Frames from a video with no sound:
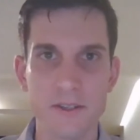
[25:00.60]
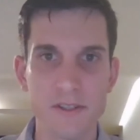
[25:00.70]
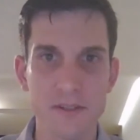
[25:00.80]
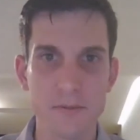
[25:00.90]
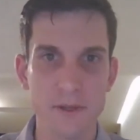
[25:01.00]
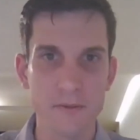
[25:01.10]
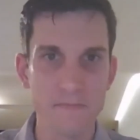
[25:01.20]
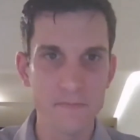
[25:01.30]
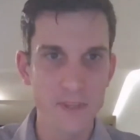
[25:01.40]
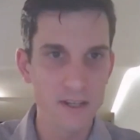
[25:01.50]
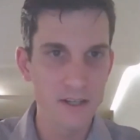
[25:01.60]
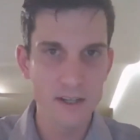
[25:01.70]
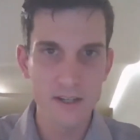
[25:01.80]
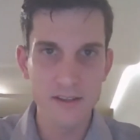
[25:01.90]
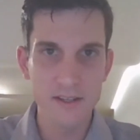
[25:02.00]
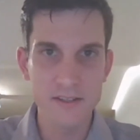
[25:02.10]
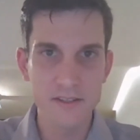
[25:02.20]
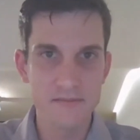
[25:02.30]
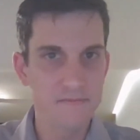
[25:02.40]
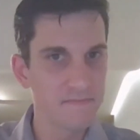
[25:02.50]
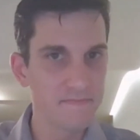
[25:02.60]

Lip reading: on this topic. Thanks.